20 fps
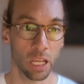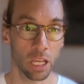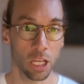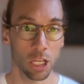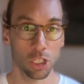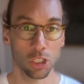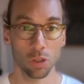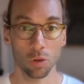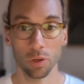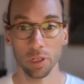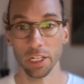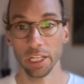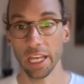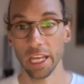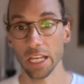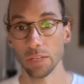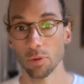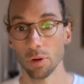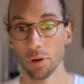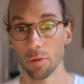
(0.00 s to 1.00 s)
So in the
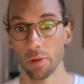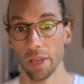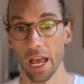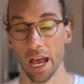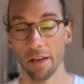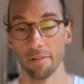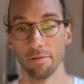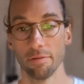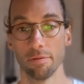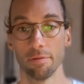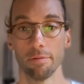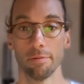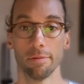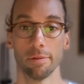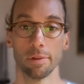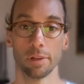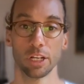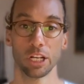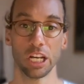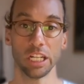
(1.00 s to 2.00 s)
case where we have
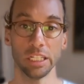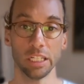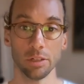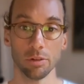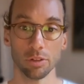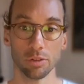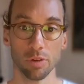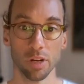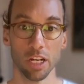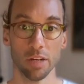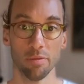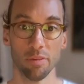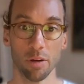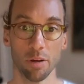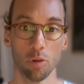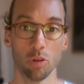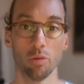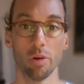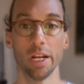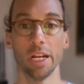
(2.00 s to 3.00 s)
continuous random
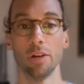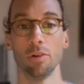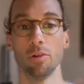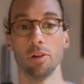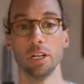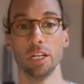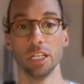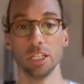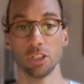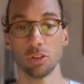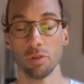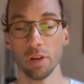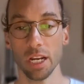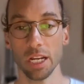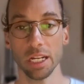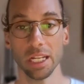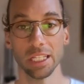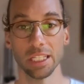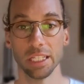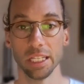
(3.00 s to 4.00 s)
variable rather than discrete,
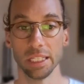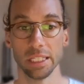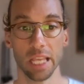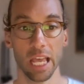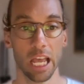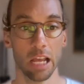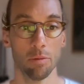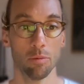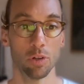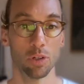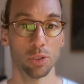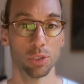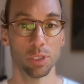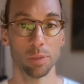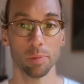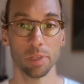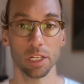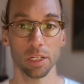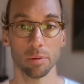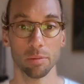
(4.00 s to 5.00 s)
it's the same. We're
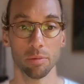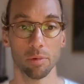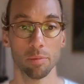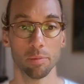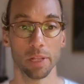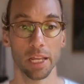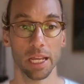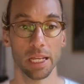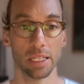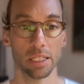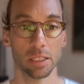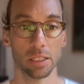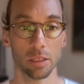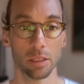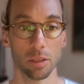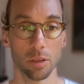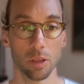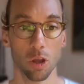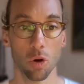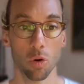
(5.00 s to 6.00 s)
simply going to replace
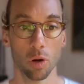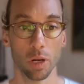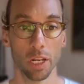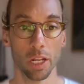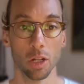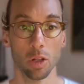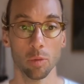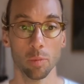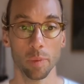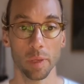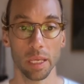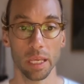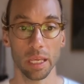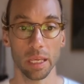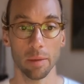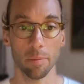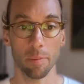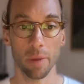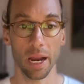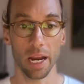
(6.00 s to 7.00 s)
our little p
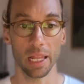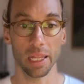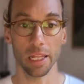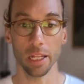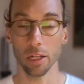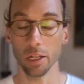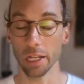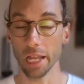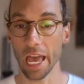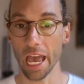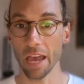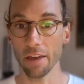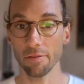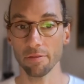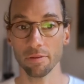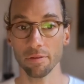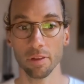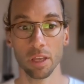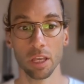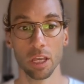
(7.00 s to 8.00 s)
by a little f,
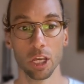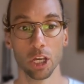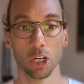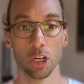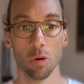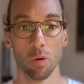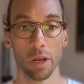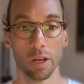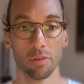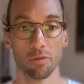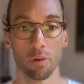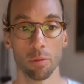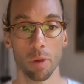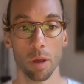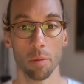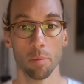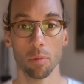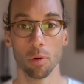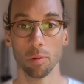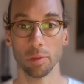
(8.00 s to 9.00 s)
going from
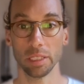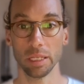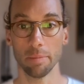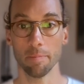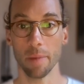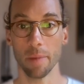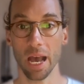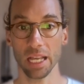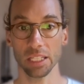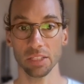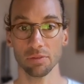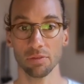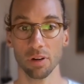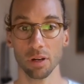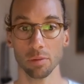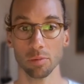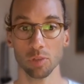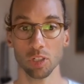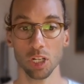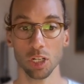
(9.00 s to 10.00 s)
a probability mass
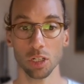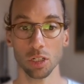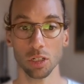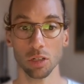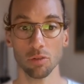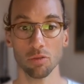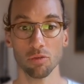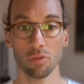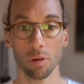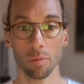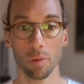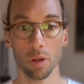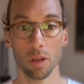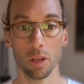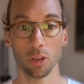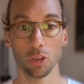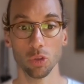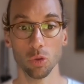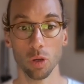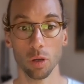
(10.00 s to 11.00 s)
function
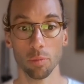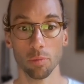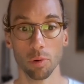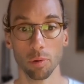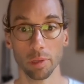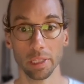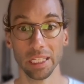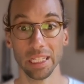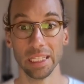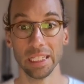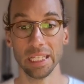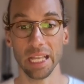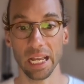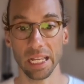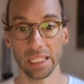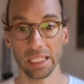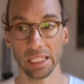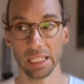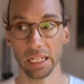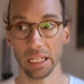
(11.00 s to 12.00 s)
to a probability
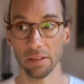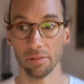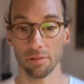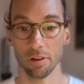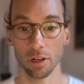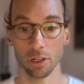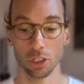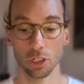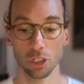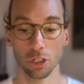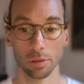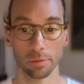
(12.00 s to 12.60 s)
density function.